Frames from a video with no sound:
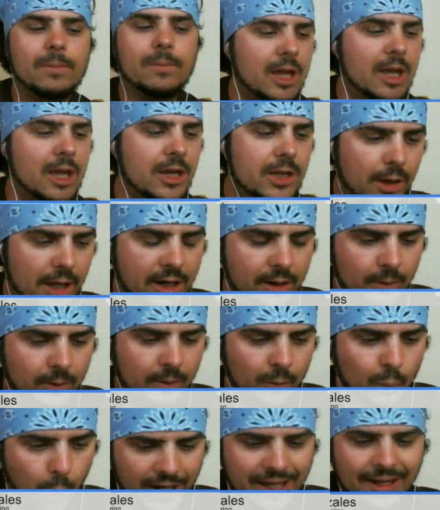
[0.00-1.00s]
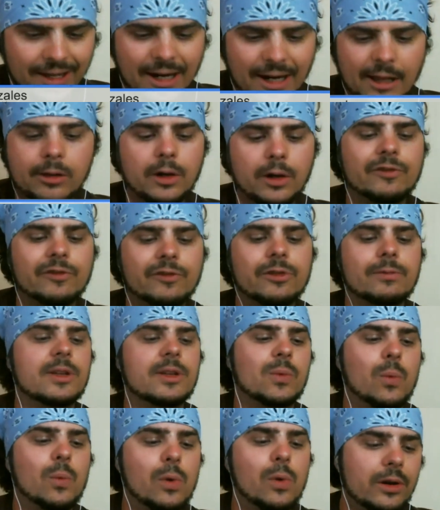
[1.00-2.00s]
And you're like, what can I learn from
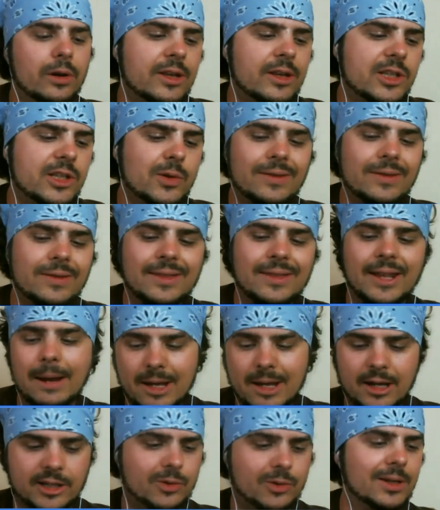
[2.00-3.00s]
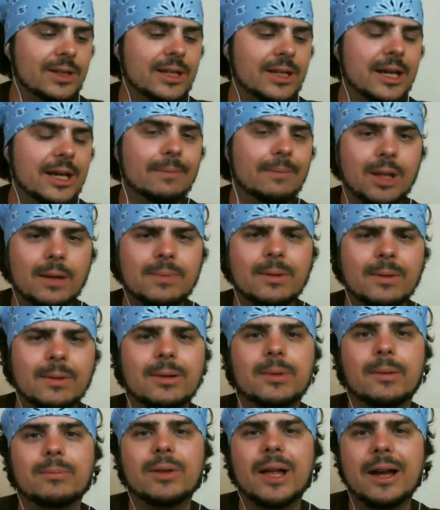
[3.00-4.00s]
this? What are they doing that I'm not doing yet? Blah, blah, blah,
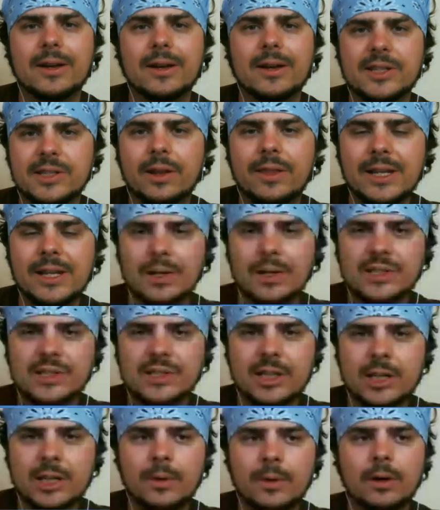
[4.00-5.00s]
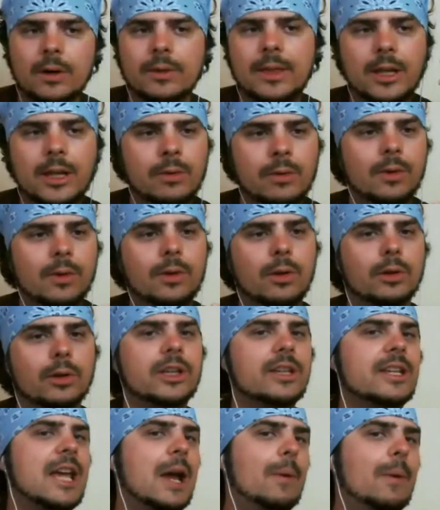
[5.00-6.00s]
blah, blah. Is there anything else that you were
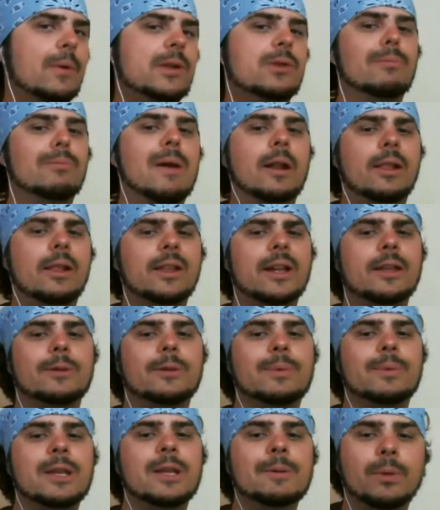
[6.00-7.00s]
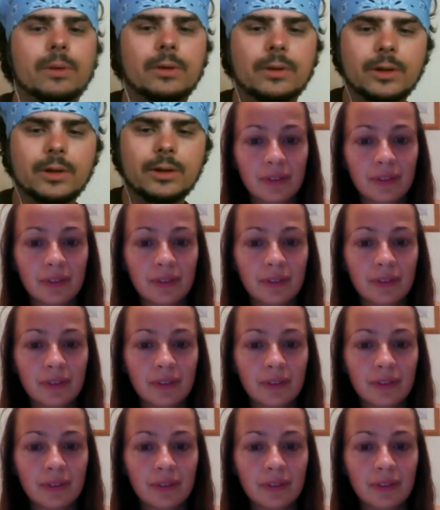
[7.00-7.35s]
looking at when you were modeling other people?